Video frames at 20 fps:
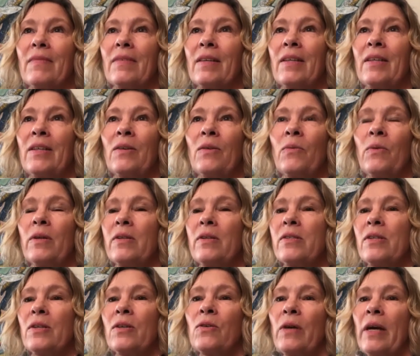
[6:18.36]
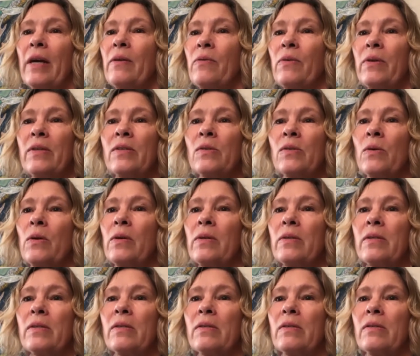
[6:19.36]
know, Will is a great
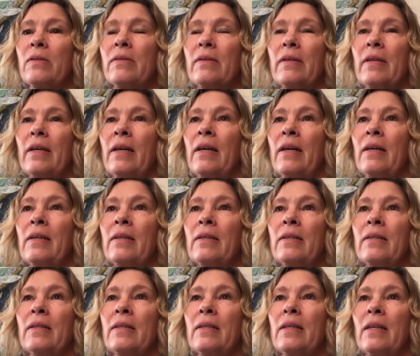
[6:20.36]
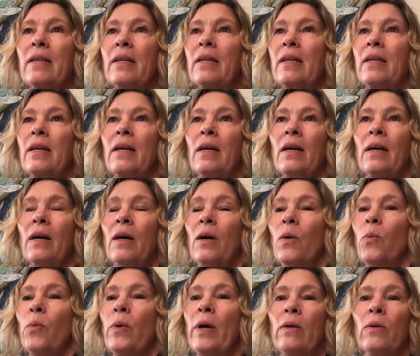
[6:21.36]
resource and
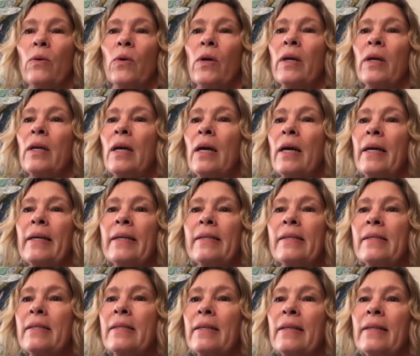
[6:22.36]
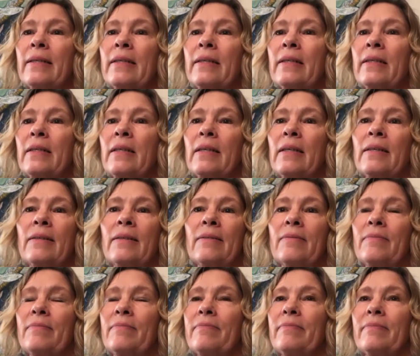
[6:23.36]
well organized. And
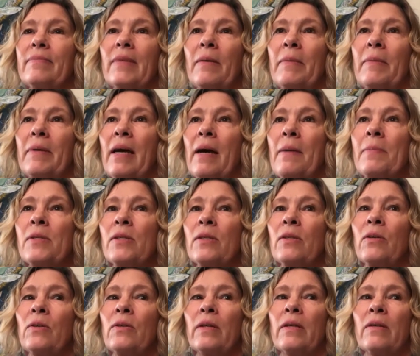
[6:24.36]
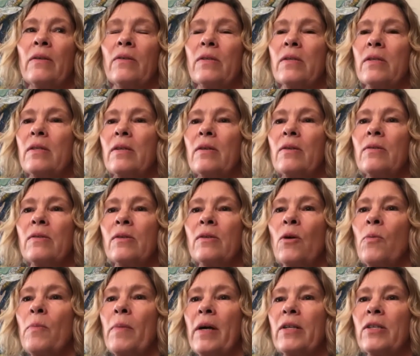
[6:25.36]
I mean, absolutely, there's
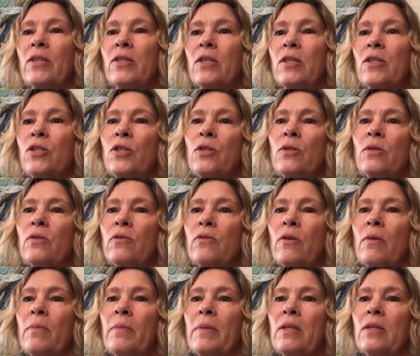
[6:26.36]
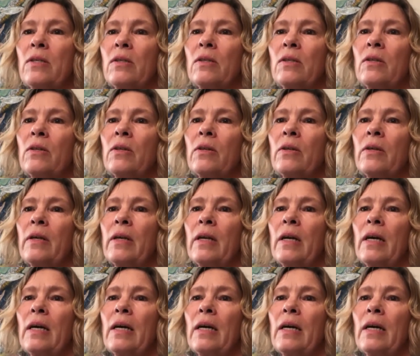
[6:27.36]
so much to choose from and to learn.